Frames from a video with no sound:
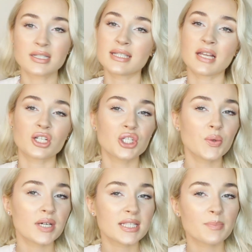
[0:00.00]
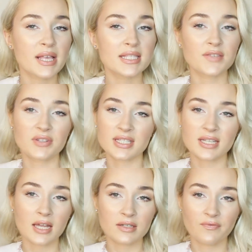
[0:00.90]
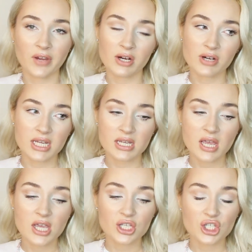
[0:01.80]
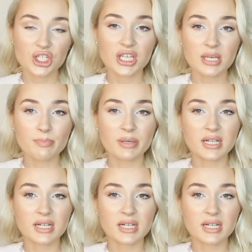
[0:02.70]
It's not too expensive. It's not very cheap,